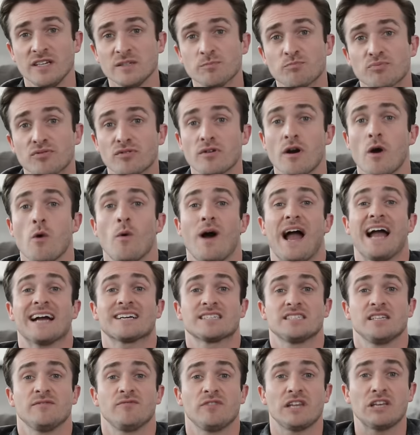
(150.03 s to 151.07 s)
he's
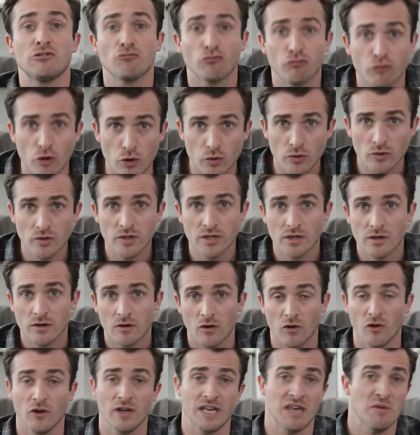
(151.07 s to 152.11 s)
proactively rude
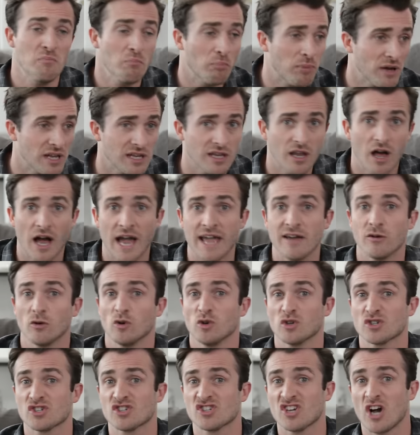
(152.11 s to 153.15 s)
or impolite
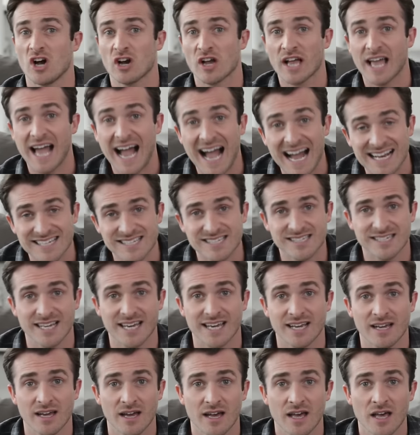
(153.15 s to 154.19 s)
or
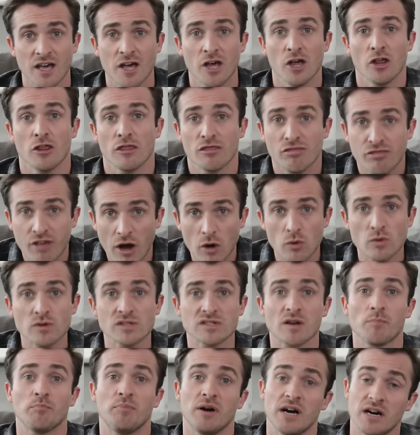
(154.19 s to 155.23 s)
sarcastic,
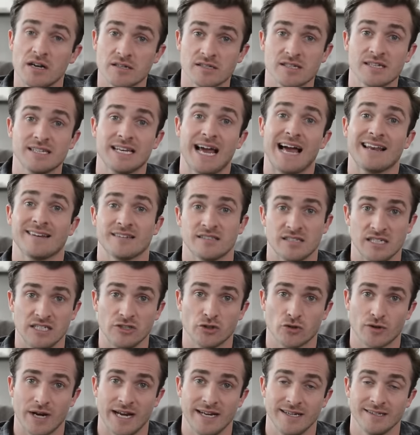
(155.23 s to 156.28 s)
those are personality
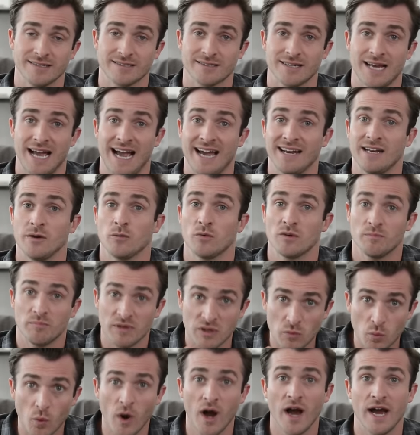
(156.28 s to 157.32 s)
traits. And it would
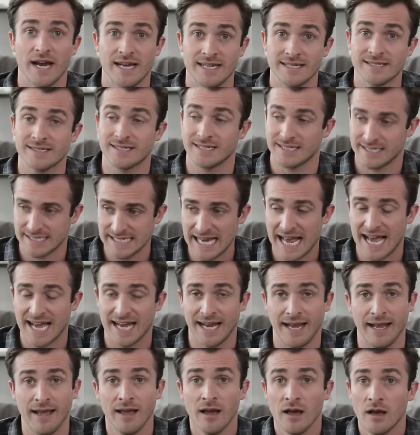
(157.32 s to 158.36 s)
be wise to
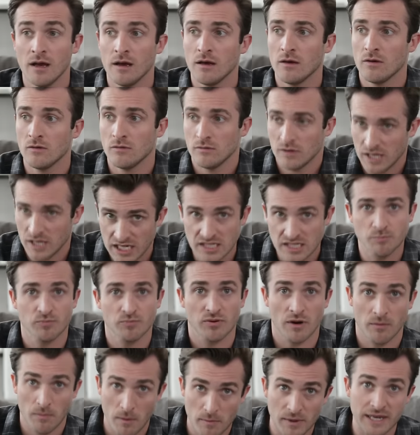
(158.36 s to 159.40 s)
say he's
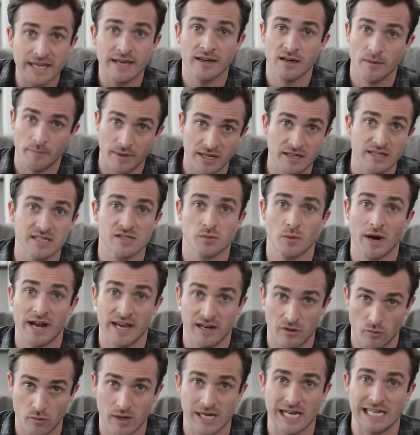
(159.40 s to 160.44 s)
probably going to be this way
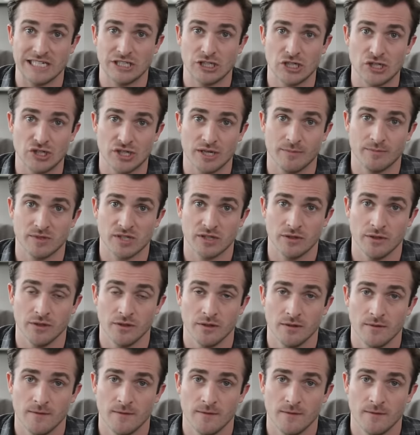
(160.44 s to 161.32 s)
in a relationship too.